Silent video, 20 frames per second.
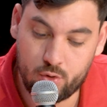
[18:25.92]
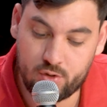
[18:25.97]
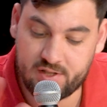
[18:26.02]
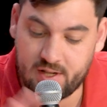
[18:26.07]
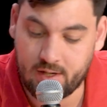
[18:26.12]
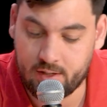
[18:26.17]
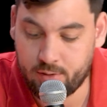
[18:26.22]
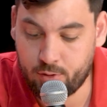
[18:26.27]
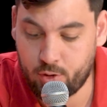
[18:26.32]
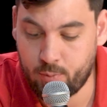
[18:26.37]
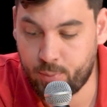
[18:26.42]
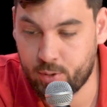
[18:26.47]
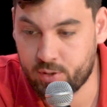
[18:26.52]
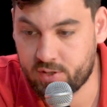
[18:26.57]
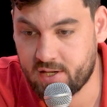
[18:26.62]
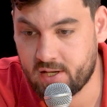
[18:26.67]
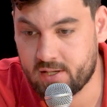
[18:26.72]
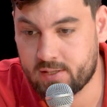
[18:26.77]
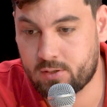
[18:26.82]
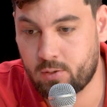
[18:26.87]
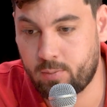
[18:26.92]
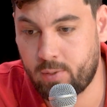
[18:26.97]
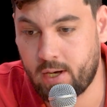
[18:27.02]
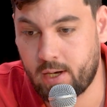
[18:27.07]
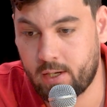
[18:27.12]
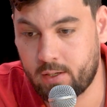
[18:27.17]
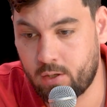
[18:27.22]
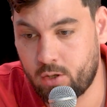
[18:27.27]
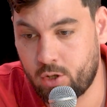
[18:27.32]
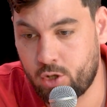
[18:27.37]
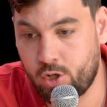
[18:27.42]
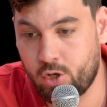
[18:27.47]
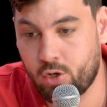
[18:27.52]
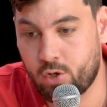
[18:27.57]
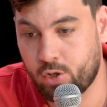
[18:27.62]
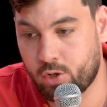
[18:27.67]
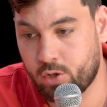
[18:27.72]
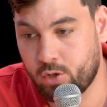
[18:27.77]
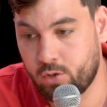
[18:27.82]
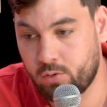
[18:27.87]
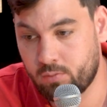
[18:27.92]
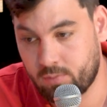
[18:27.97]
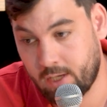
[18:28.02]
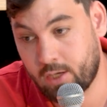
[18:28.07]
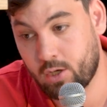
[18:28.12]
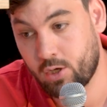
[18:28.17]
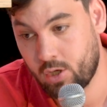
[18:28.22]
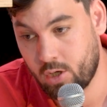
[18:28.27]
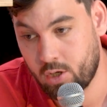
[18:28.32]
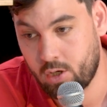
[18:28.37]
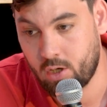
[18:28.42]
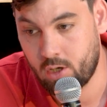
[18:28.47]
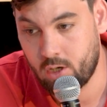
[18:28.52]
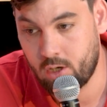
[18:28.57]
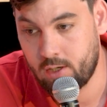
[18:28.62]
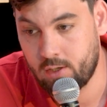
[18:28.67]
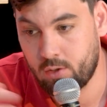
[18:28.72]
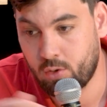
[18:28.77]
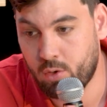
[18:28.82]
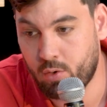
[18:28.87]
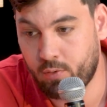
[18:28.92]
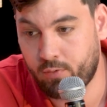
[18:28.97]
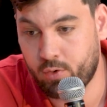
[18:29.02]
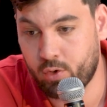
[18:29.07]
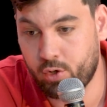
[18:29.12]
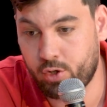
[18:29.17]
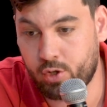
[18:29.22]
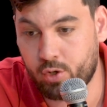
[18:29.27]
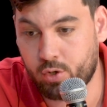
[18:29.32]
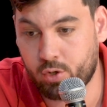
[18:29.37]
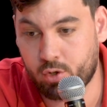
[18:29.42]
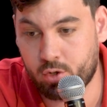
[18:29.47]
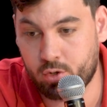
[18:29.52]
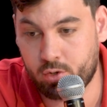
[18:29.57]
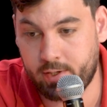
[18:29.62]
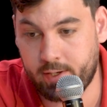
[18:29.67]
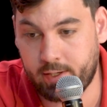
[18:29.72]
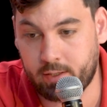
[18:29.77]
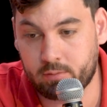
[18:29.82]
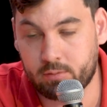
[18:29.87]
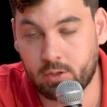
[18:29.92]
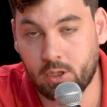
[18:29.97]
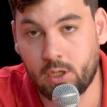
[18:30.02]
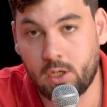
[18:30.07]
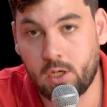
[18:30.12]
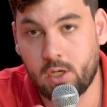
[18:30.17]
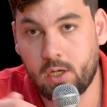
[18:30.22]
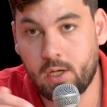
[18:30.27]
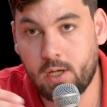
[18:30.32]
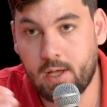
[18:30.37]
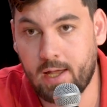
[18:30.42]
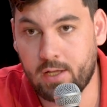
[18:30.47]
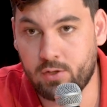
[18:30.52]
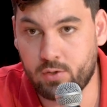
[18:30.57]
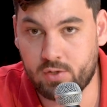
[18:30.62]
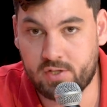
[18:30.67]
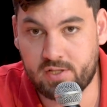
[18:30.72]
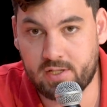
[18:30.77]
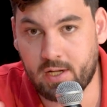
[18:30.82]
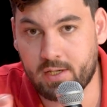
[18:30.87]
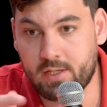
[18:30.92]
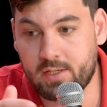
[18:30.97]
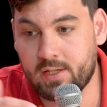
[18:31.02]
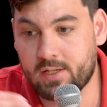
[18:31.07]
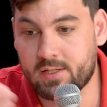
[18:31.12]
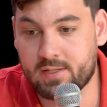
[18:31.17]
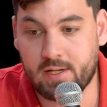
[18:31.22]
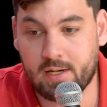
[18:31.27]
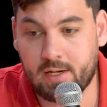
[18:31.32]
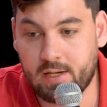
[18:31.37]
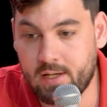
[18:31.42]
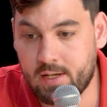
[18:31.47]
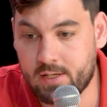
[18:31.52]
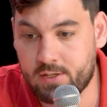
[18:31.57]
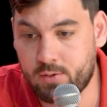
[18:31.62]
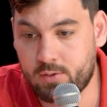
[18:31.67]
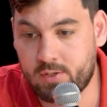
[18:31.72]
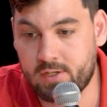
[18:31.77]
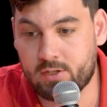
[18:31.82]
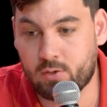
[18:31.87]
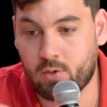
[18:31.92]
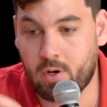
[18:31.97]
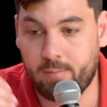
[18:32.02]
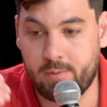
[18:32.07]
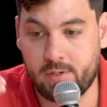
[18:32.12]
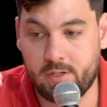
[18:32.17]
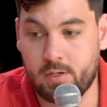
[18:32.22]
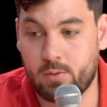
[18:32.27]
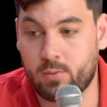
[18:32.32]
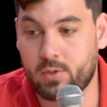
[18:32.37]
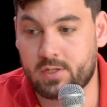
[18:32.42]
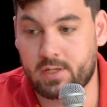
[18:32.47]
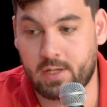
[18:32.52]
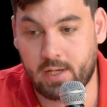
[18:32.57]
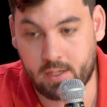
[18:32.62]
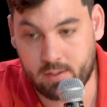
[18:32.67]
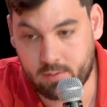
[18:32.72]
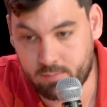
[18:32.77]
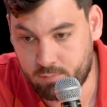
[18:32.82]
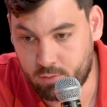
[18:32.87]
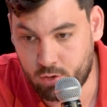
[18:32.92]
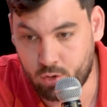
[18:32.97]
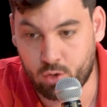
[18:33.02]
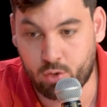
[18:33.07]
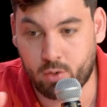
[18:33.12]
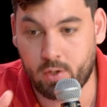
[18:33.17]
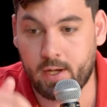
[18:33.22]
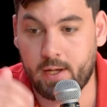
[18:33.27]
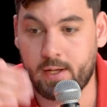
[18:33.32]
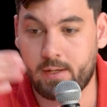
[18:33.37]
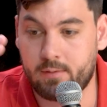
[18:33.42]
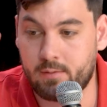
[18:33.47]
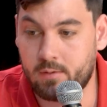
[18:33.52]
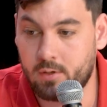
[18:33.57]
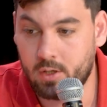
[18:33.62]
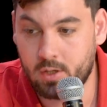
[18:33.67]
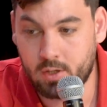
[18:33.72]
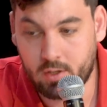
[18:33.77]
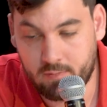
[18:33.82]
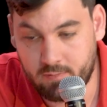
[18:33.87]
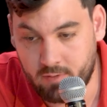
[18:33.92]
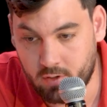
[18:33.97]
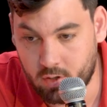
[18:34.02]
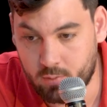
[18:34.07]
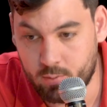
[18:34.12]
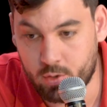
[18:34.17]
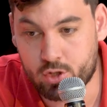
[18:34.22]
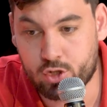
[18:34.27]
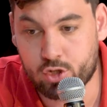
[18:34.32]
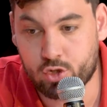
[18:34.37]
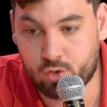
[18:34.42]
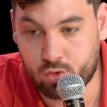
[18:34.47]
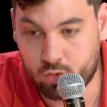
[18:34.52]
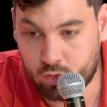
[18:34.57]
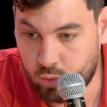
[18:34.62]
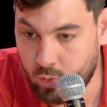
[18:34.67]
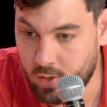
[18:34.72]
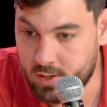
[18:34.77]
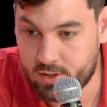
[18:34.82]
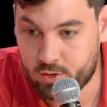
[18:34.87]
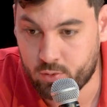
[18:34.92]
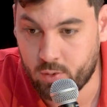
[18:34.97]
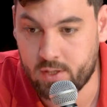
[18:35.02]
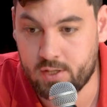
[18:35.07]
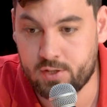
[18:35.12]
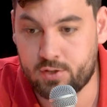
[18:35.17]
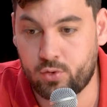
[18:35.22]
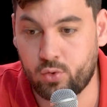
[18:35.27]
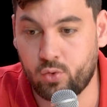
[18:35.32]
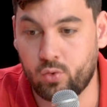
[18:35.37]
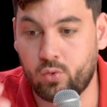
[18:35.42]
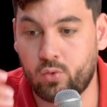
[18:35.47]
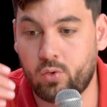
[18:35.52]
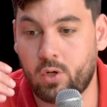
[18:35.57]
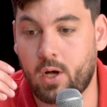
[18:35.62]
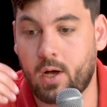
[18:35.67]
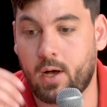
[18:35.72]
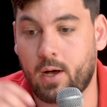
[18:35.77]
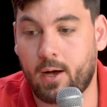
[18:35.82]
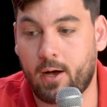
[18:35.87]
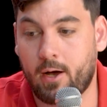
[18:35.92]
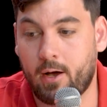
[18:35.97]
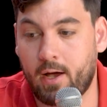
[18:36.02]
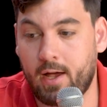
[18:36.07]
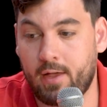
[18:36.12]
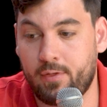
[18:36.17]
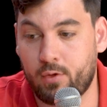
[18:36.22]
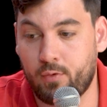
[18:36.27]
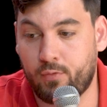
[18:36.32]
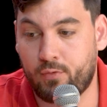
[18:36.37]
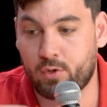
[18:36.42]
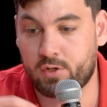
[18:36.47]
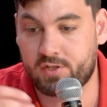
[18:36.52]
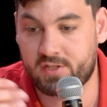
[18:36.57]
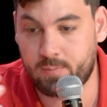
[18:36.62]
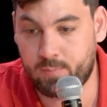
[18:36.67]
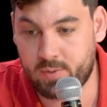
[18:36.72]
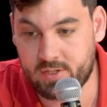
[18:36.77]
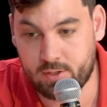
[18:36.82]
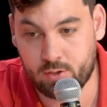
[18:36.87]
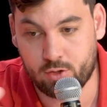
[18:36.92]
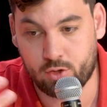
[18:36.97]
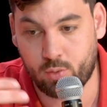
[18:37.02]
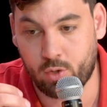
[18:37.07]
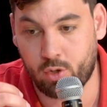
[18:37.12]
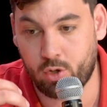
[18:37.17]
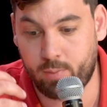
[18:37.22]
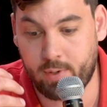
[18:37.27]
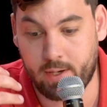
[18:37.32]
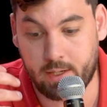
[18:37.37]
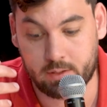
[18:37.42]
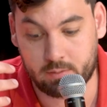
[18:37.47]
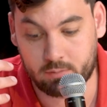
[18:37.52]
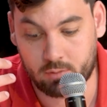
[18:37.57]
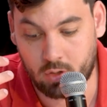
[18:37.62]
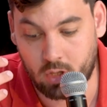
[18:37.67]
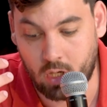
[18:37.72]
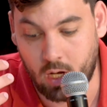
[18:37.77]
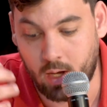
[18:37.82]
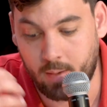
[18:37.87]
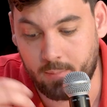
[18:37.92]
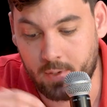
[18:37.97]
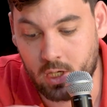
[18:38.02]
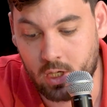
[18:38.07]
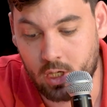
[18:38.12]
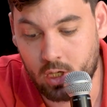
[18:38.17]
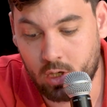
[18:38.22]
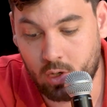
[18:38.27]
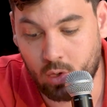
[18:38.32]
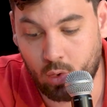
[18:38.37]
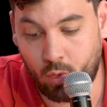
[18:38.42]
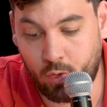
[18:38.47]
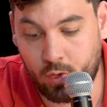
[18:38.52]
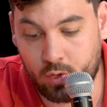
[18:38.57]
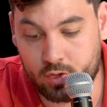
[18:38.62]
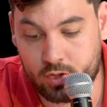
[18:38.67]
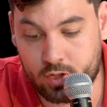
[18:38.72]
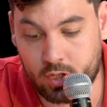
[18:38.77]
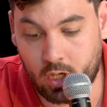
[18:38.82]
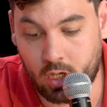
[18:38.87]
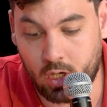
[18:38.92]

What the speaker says: started the podcast about a year ago, like a little over a year ago now, and you started exactly as you described it. It was like Ukraine, very much 2022, and the first episodes were about all those